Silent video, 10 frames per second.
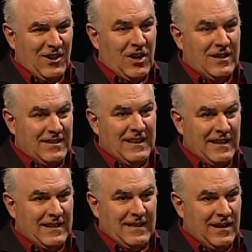on a hot day
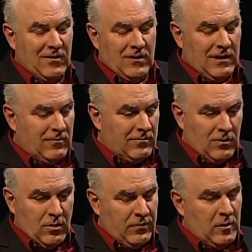like that, All don't right. even
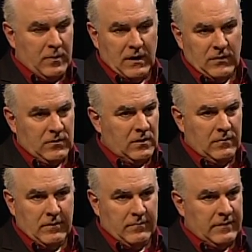go for your pace. Don't
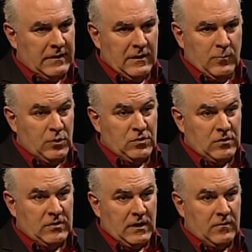even push
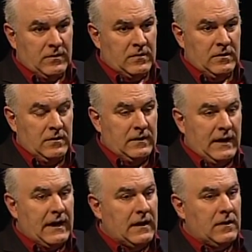yourself because mm -hmm. you can
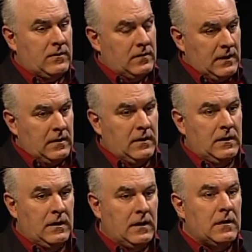die. It's a deadly
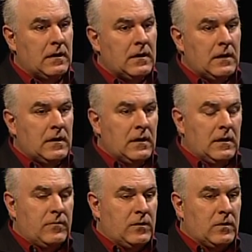heat yeah.
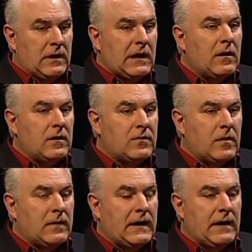if you don't take care of
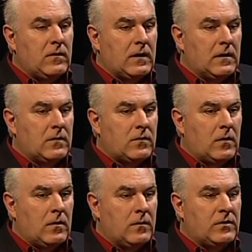yourself and hydrate. So
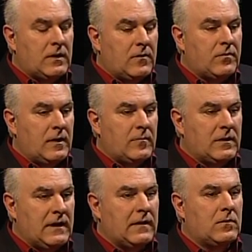it was a tough run,
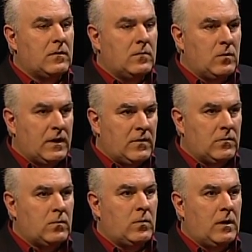but yeah,
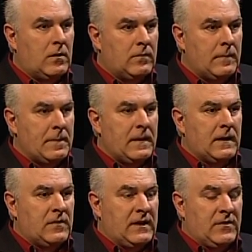2012,
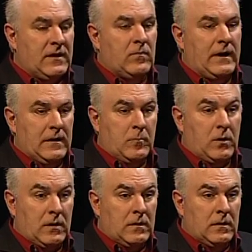because then I started writing the book.